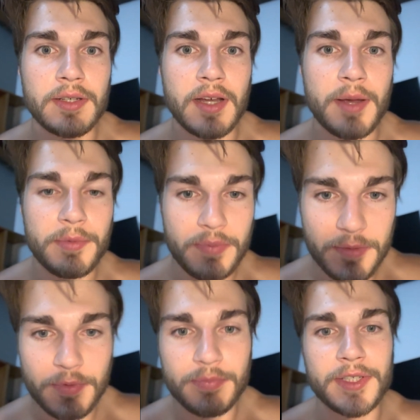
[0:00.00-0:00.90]
I'm a
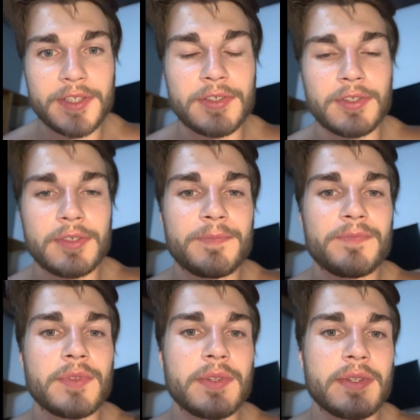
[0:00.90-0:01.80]
people pleaser,
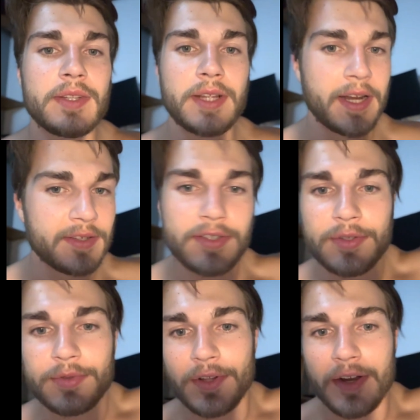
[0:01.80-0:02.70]
and that has to
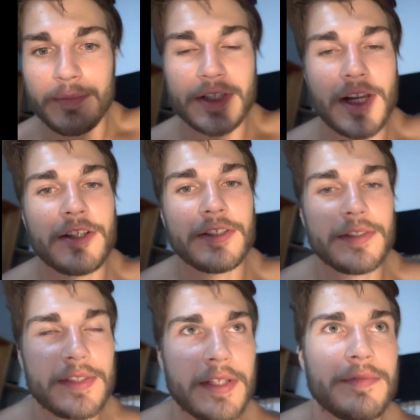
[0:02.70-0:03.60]
do with a lot of my childhood
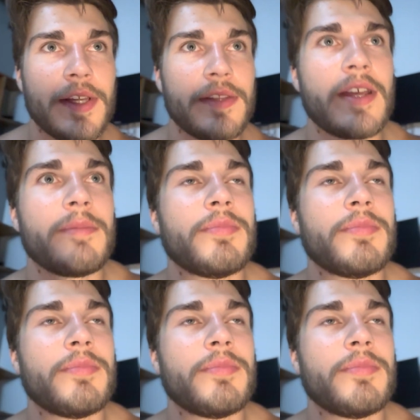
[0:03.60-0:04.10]
and stuff like that.